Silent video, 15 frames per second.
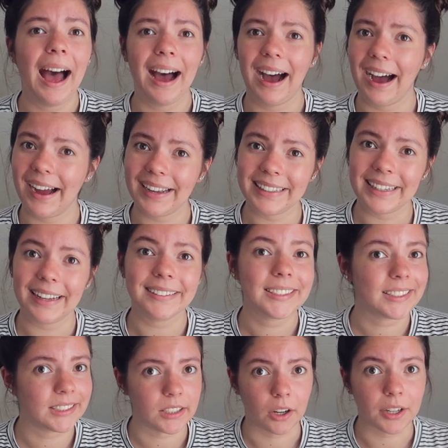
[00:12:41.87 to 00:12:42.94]
I
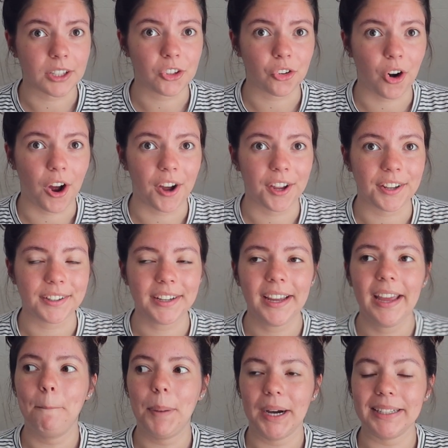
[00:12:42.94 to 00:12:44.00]
suck at drawing,
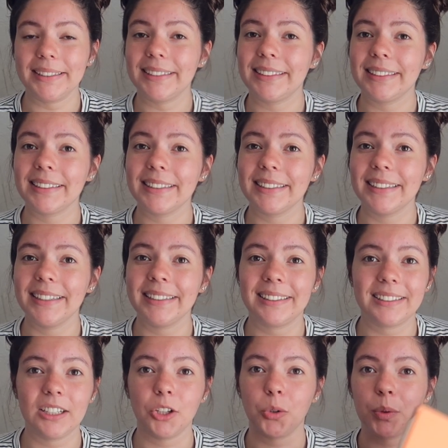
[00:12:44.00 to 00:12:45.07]
but it's
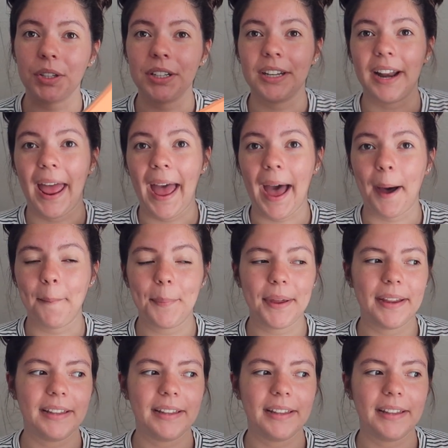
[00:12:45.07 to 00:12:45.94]
still a really good app.